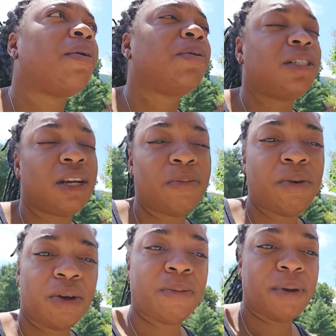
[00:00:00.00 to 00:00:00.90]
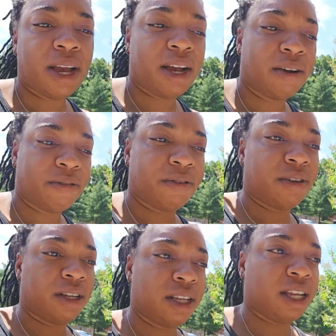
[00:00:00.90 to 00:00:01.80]
I just gotta bring what me have.
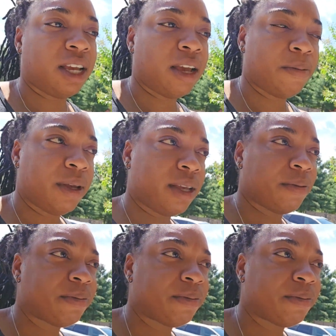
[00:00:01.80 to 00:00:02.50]
You get me?